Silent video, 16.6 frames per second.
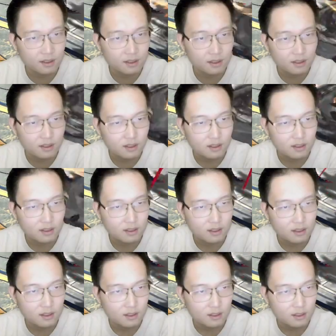
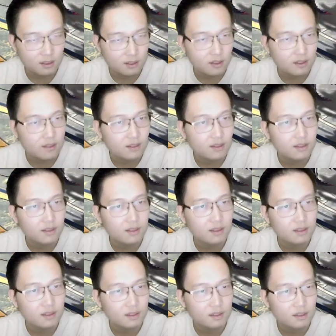
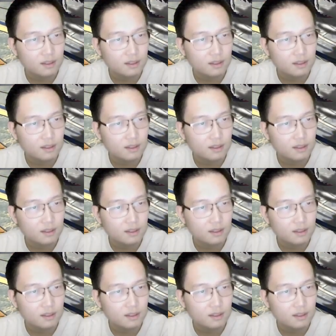Nothing is said.